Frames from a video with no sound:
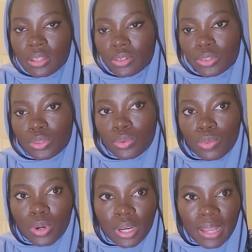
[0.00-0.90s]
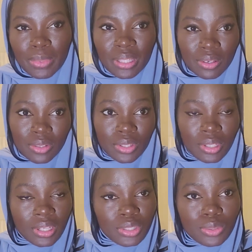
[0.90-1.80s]
There's no war. I mean, there's
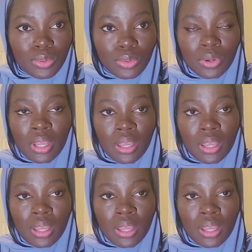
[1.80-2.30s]
little